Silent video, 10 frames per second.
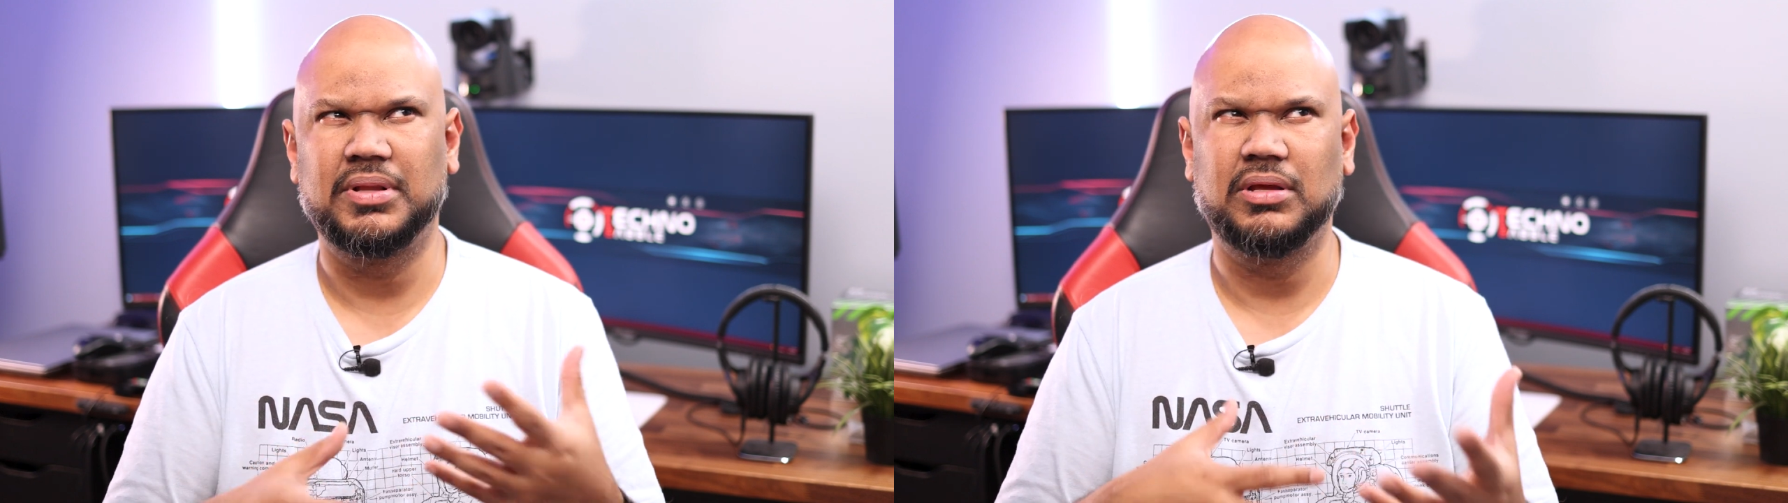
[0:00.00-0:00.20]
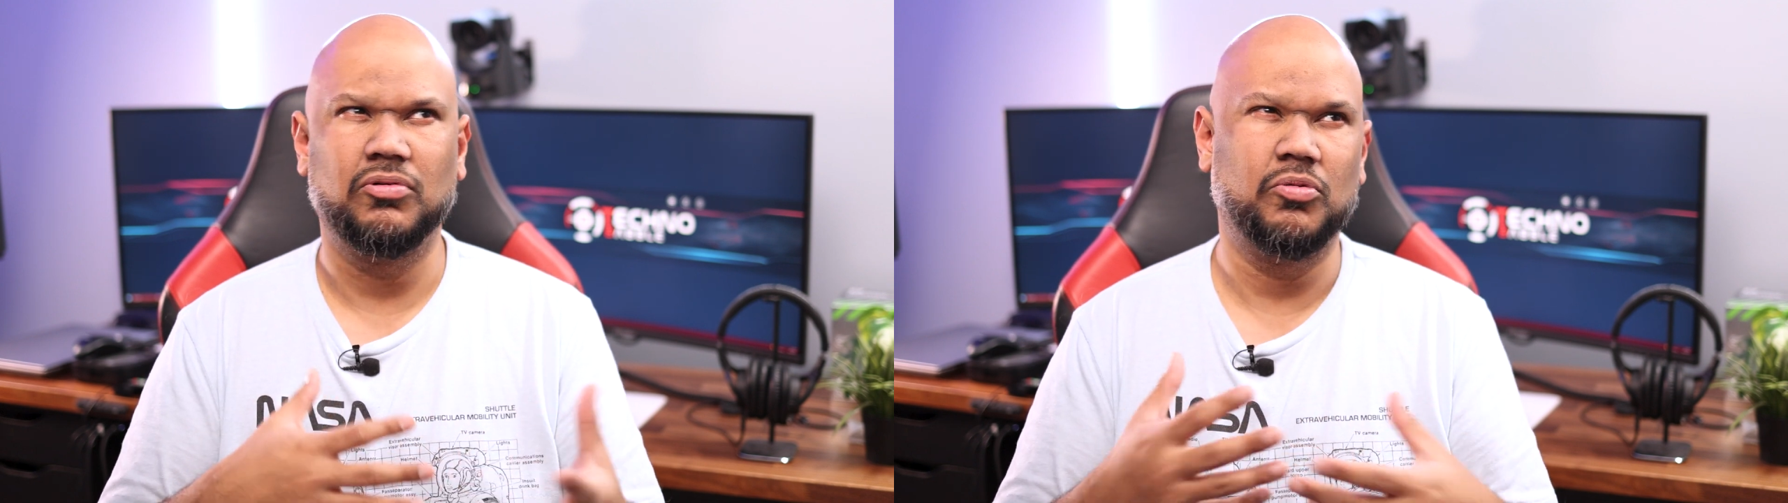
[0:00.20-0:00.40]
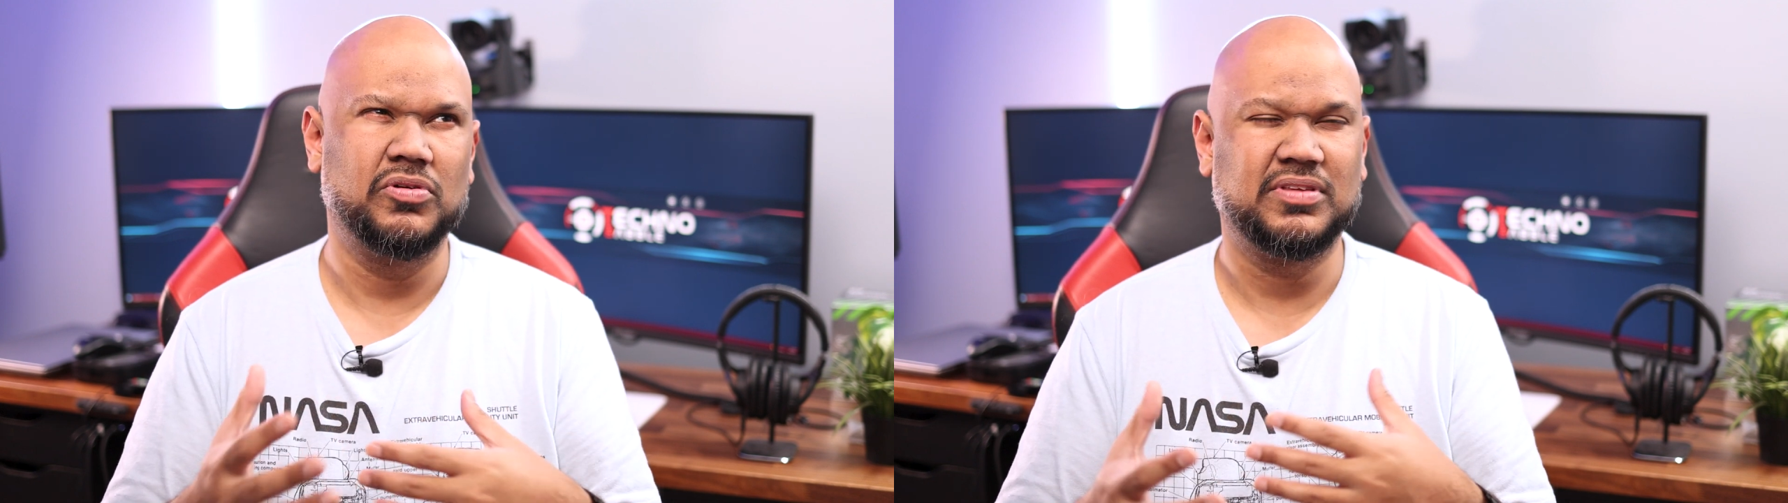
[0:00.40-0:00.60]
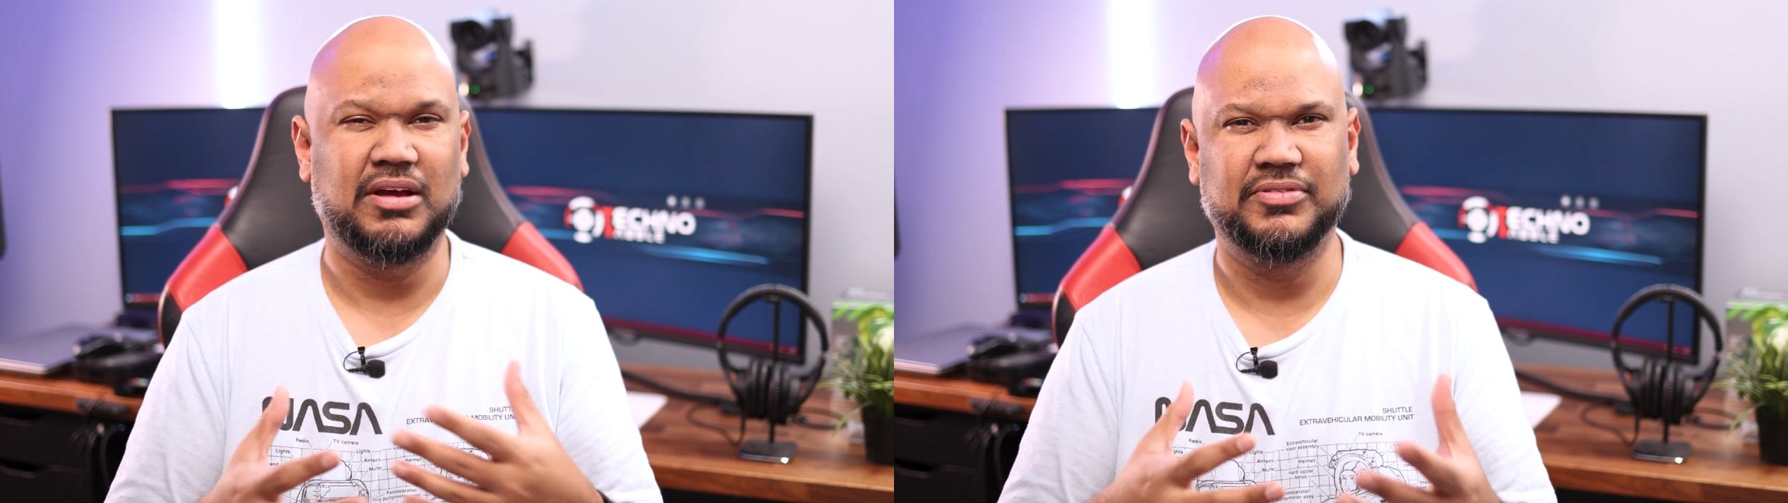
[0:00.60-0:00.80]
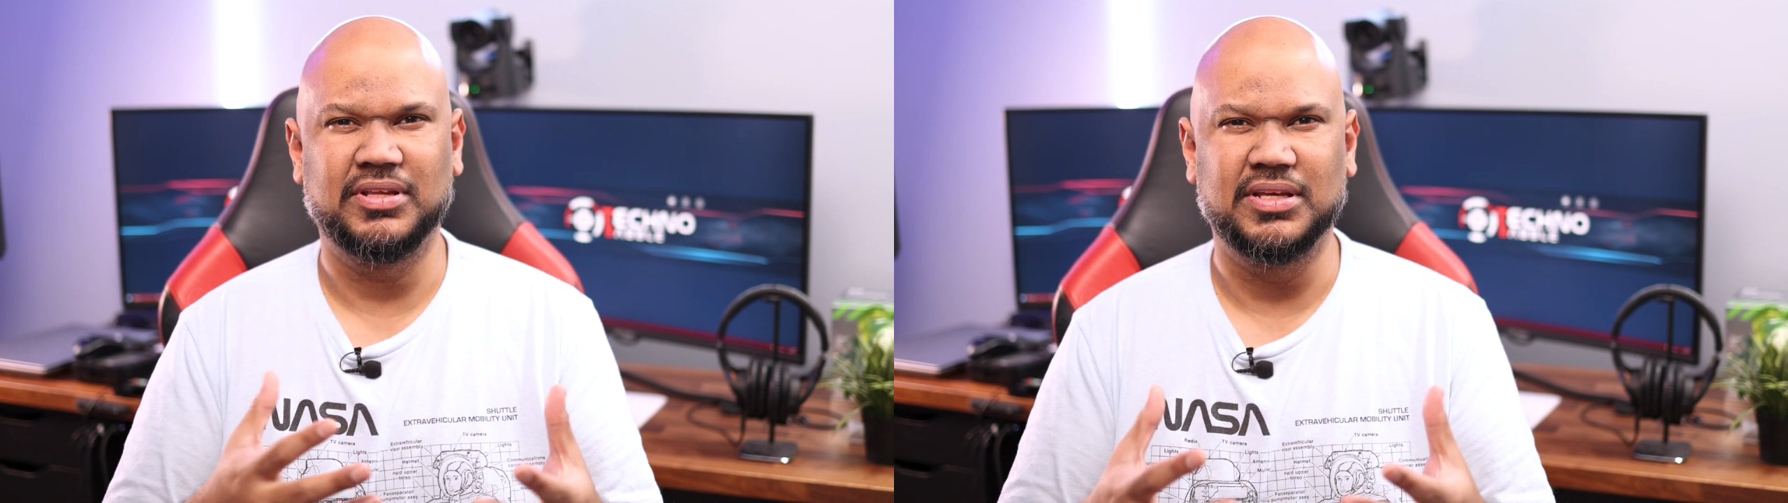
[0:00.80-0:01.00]
I think almost
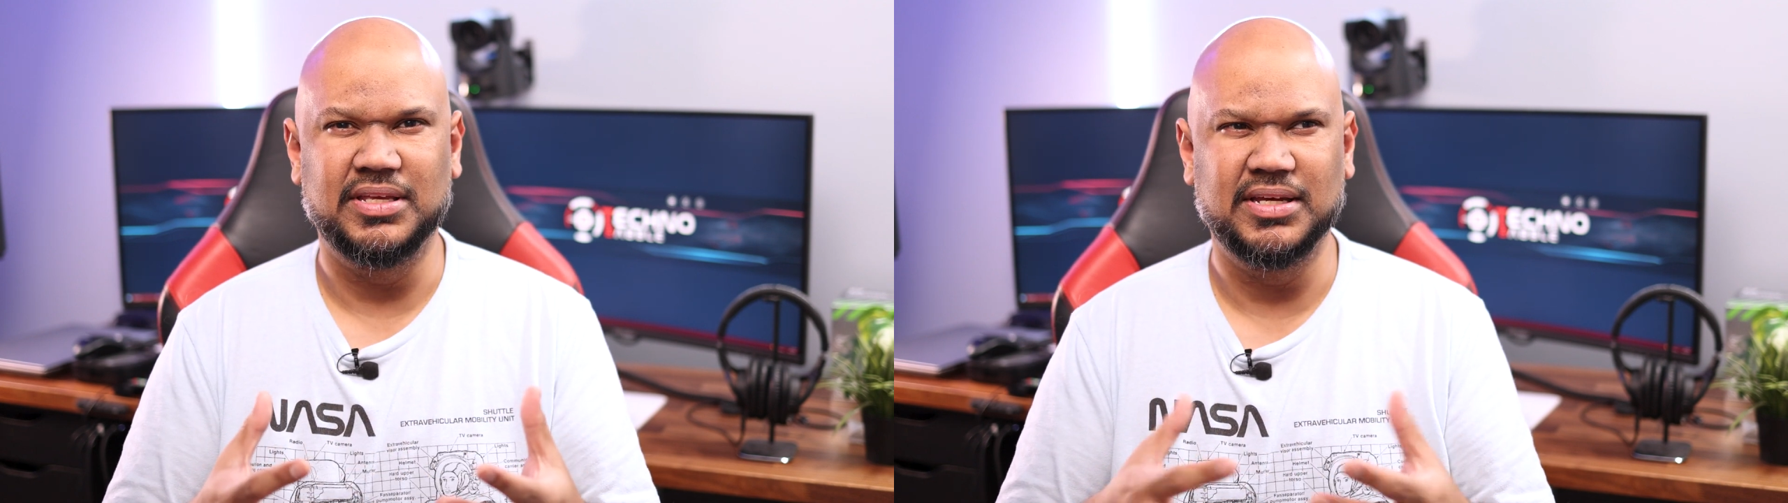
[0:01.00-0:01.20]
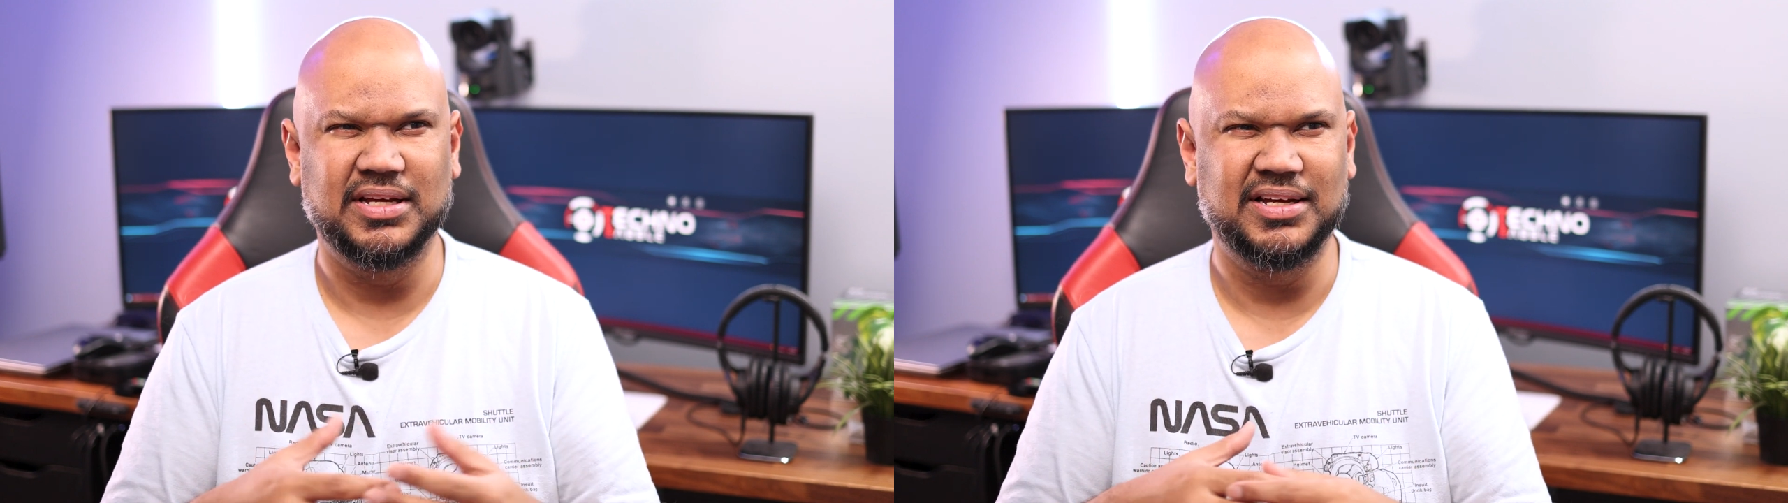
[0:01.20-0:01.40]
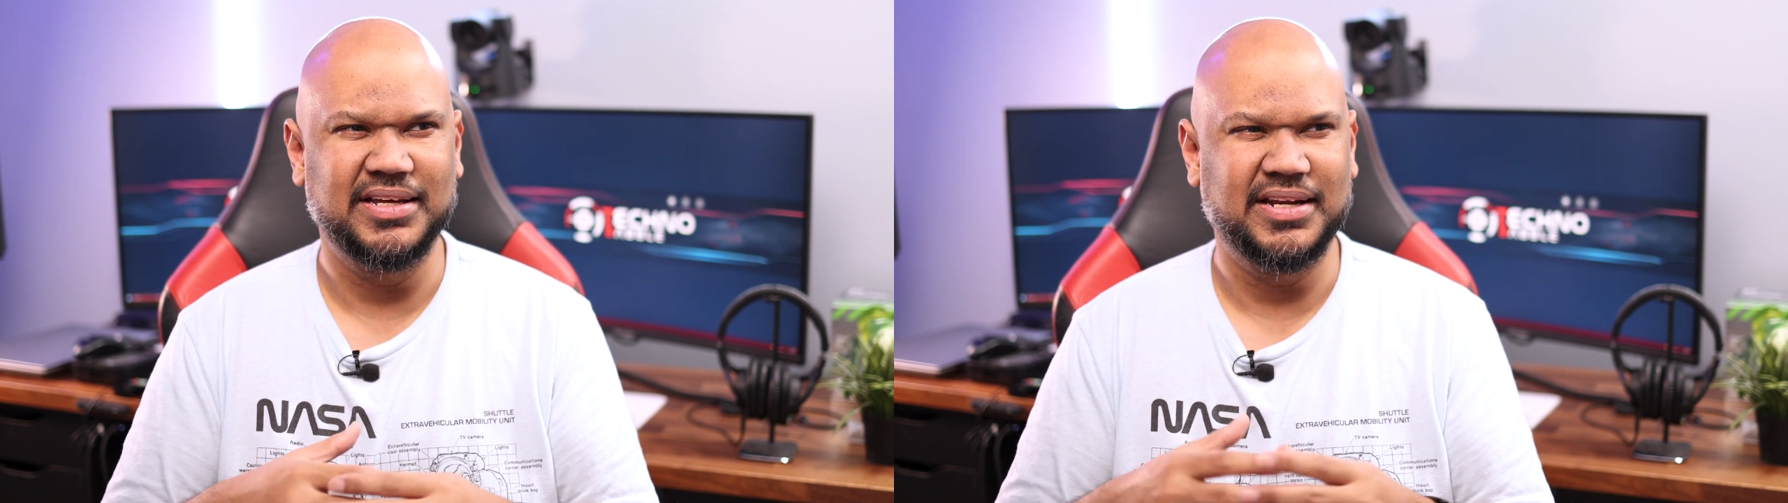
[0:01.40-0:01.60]
after a year,